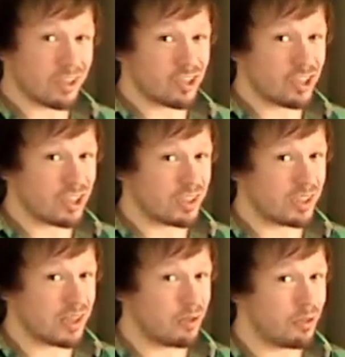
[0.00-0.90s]
Check
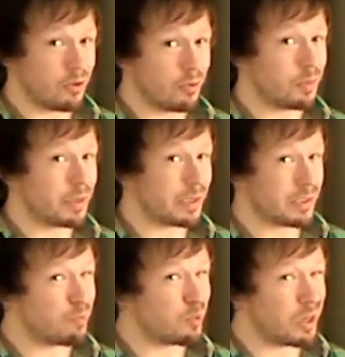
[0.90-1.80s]
this out, though, because
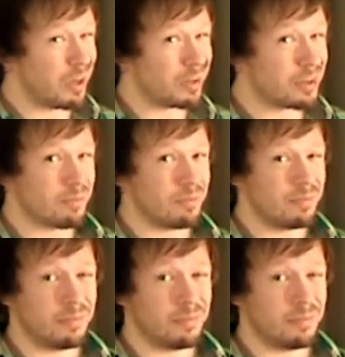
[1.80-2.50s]
it's pretty awesome.